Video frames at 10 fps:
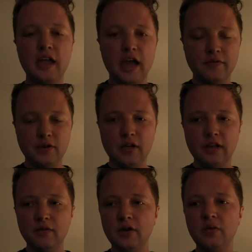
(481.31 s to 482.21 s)
after,
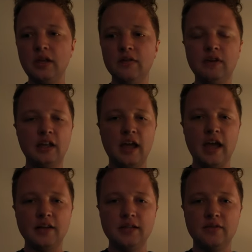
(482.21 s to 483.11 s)
you know, evening
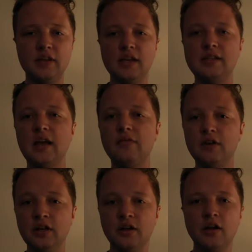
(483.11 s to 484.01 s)
activities
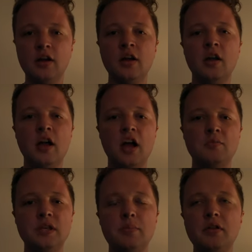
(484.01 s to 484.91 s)
after dinner.
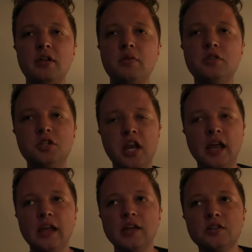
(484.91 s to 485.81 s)
Typically will
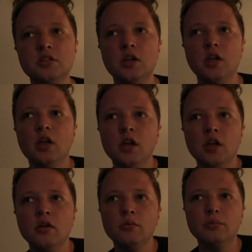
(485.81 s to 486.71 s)
change
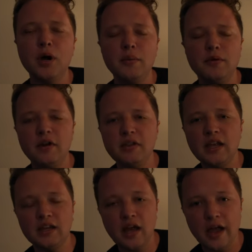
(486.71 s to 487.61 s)
probably around
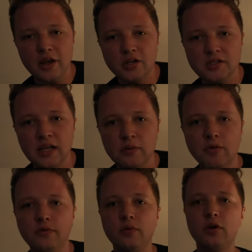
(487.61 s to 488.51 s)
like 9 or 10
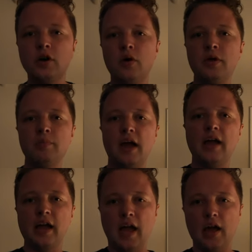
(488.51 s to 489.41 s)
before going
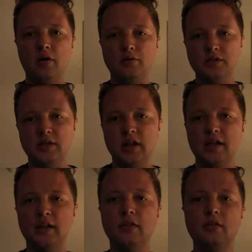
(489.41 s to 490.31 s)
back out to
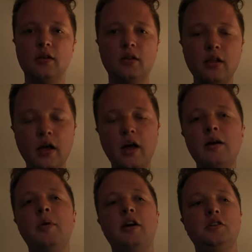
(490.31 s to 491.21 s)
like either the
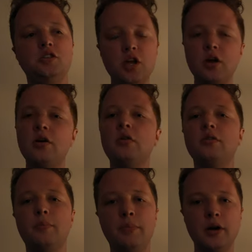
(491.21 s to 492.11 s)
club, a show,
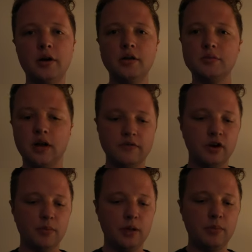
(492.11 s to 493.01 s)
the bars,
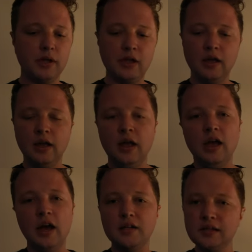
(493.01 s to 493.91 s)
whatever it may be.
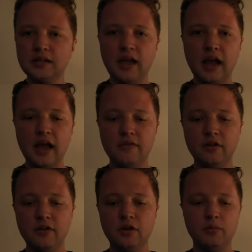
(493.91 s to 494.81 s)
I just like to have a
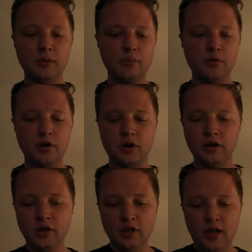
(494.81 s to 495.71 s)
little bit more